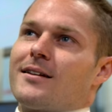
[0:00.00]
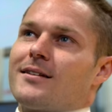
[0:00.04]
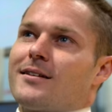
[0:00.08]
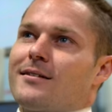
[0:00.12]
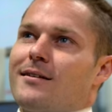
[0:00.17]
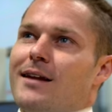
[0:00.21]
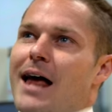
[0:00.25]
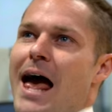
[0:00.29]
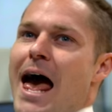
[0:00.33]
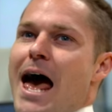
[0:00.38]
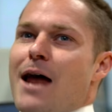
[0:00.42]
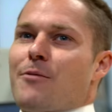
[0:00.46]
a
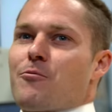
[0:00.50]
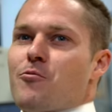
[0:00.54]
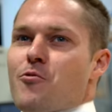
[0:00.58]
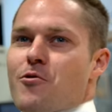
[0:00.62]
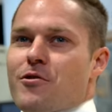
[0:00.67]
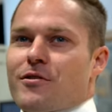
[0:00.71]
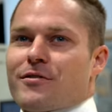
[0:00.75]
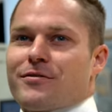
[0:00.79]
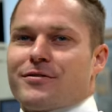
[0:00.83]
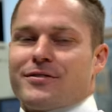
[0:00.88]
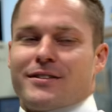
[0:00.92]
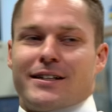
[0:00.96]
little
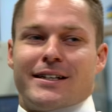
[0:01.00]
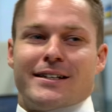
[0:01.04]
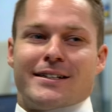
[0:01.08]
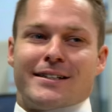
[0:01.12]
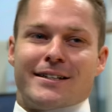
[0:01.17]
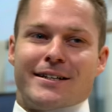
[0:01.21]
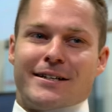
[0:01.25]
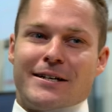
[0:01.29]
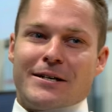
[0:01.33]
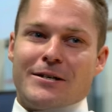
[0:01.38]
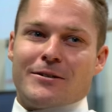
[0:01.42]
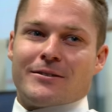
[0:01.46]
at-work fling,
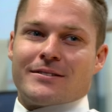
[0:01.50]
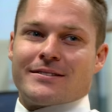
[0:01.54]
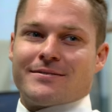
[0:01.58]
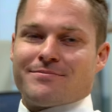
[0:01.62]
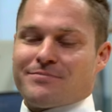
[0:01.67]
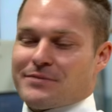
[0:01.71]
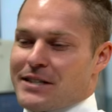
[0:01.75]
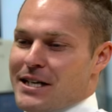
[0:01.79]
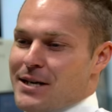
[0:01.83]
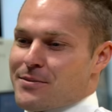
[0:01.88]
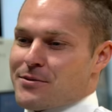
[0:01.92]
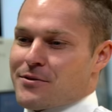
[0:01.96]
you know?
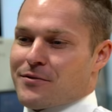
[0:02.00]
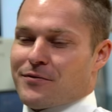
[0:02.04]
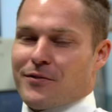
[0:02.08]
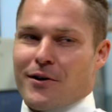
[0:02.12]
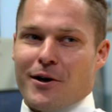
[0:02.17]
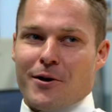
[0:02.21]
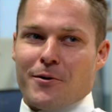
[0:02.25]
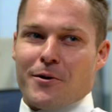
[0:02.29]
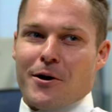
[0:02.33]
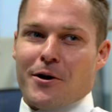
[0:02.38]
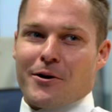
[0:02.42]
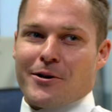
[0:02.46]
Keeps it
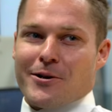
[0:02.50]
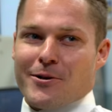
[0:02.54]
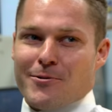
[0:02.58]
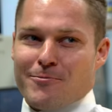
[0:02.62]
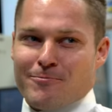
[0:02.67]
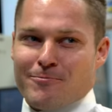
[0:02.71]
fun around here.